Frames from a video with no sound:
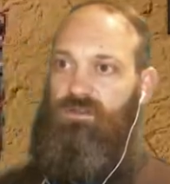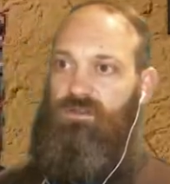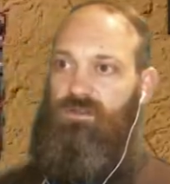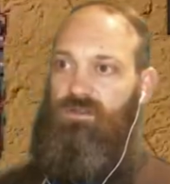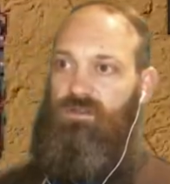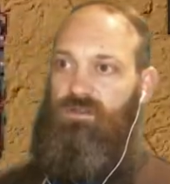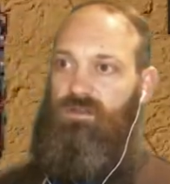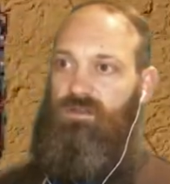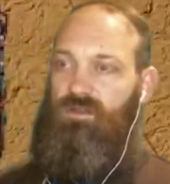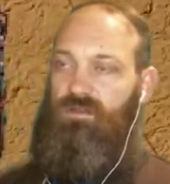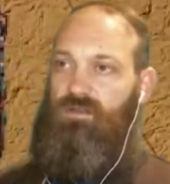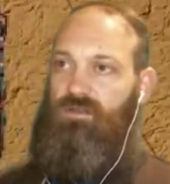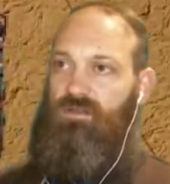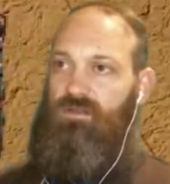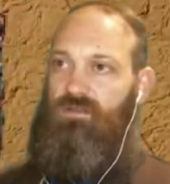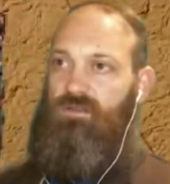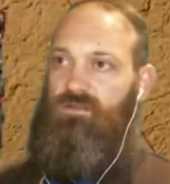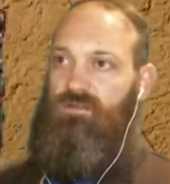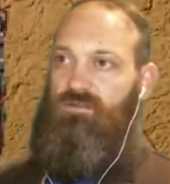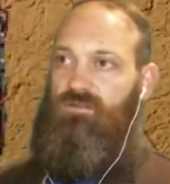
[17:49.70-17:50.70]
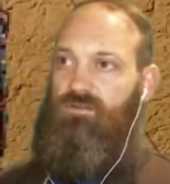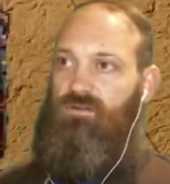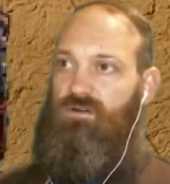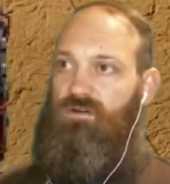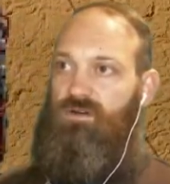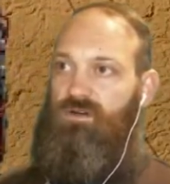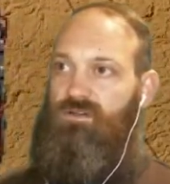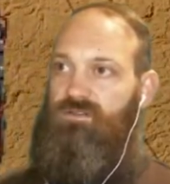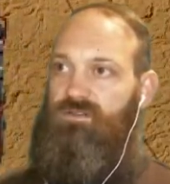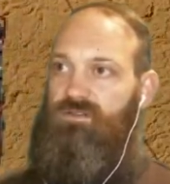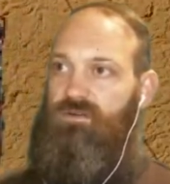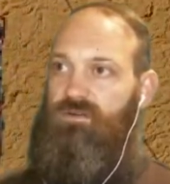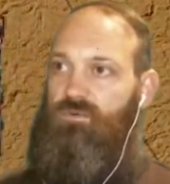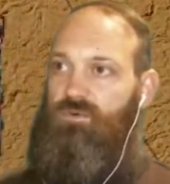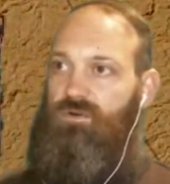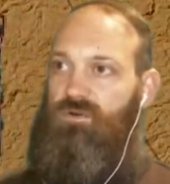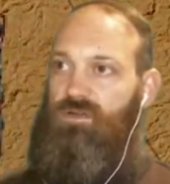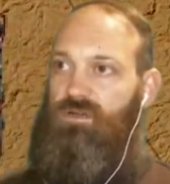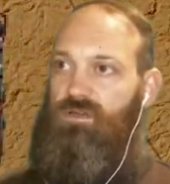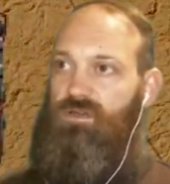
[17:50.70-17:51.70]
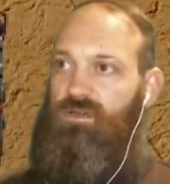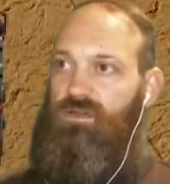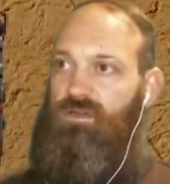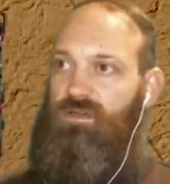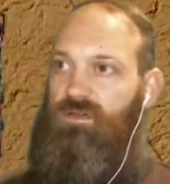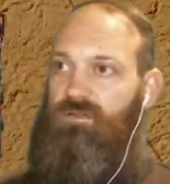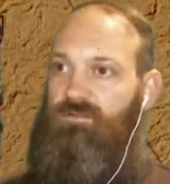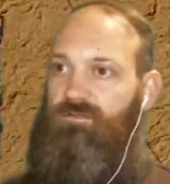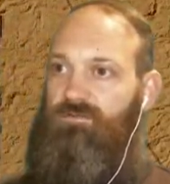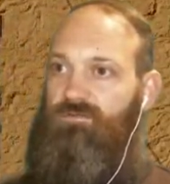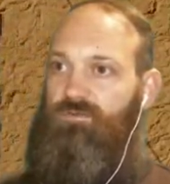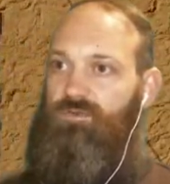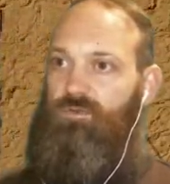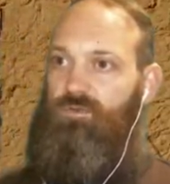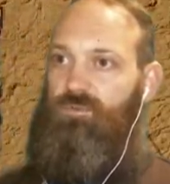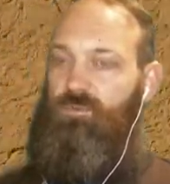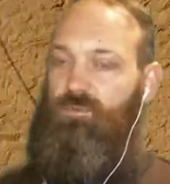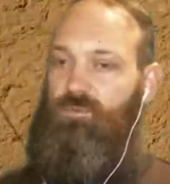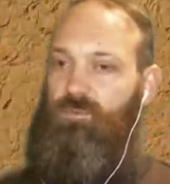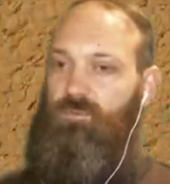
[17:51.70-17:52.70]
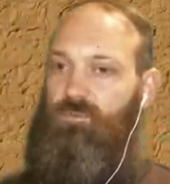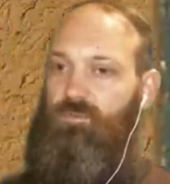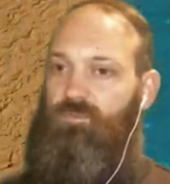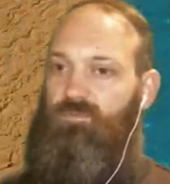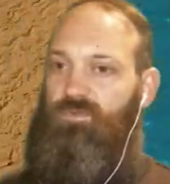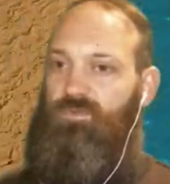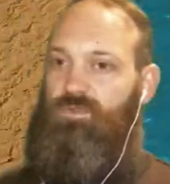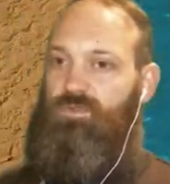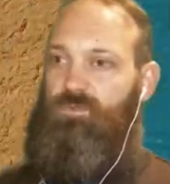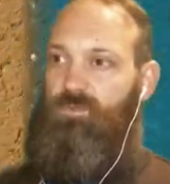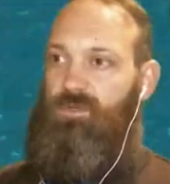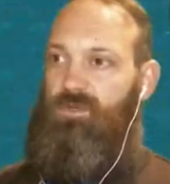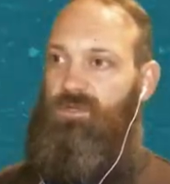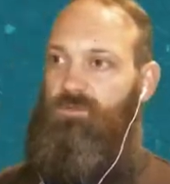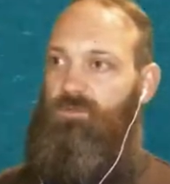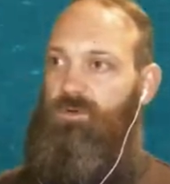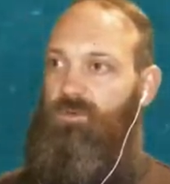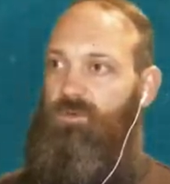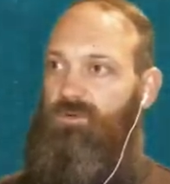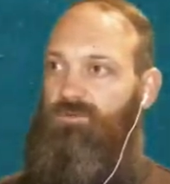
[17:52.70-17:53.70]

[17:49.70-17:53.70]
and you guys are working at full speed. But we've